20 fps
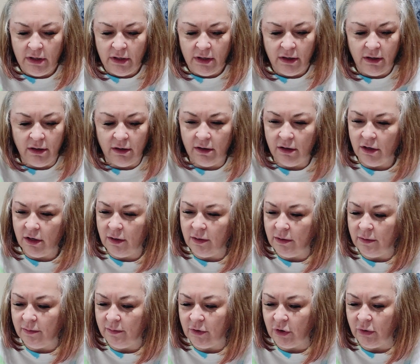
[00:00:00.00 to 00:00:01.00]

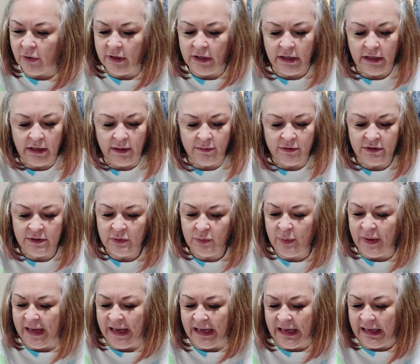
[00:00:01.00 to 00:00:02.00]
okay, I'm just
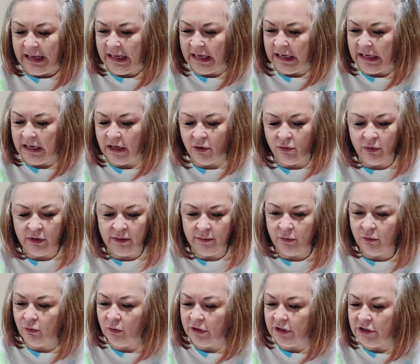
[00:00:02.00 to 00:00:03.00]
panning out what I
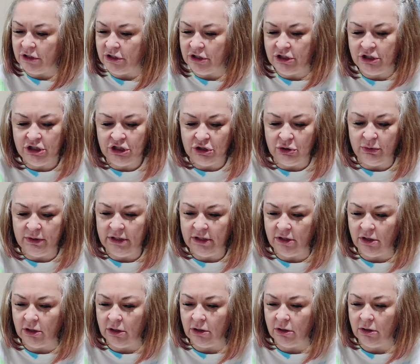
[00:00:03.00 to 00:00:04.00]
want to do
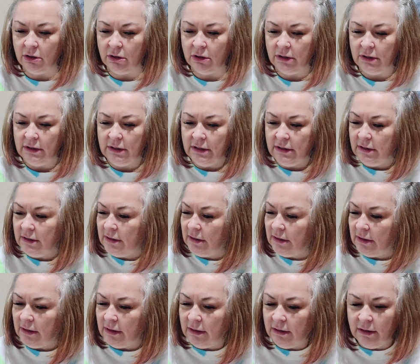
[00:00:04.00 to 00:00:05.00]
here.
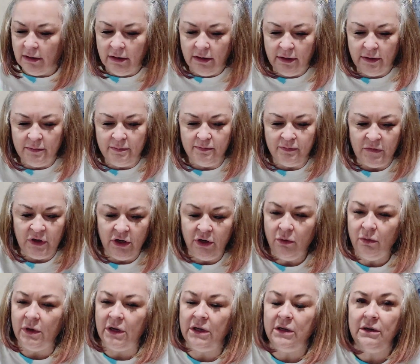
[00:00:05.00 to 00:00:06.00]
You know
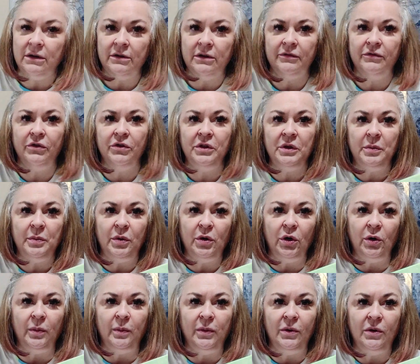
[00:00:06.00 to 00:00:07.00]
what? For the
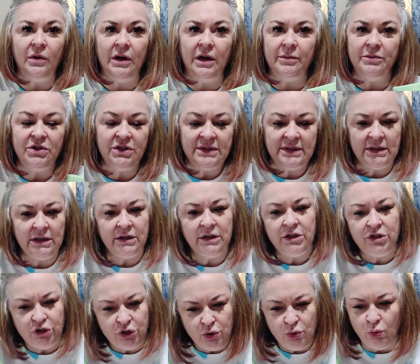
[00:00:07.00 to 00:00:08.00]
purple, I'm just going
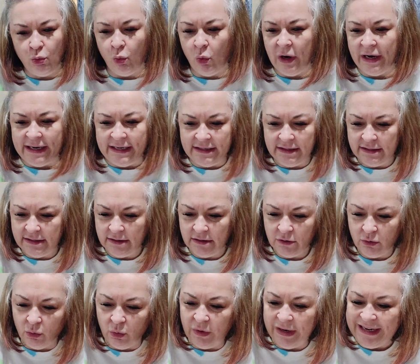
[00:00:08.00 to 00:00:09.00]
to do
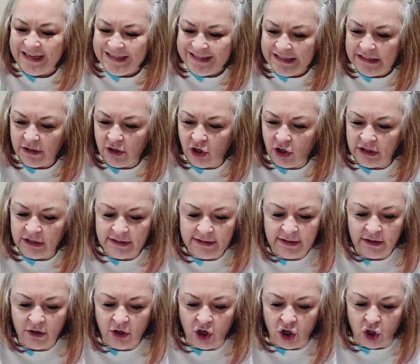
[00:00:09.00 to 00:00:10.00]
white on its
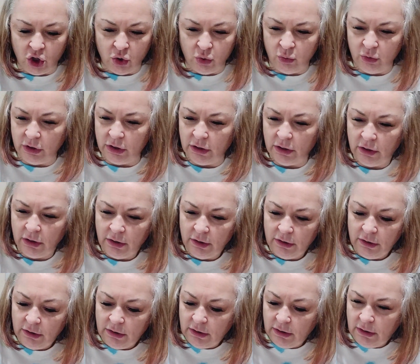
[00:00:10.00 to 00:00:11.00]
own.
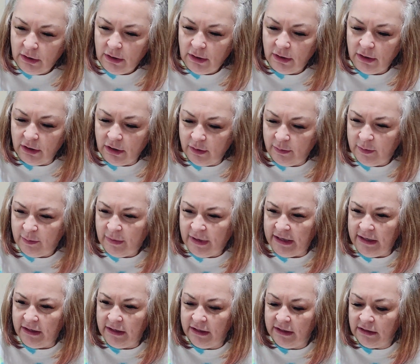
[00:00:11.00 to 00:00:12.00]
It
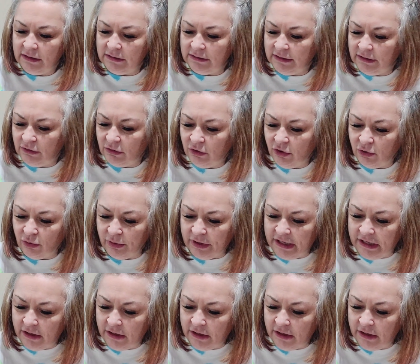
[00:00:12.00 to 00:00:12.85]
might get a little green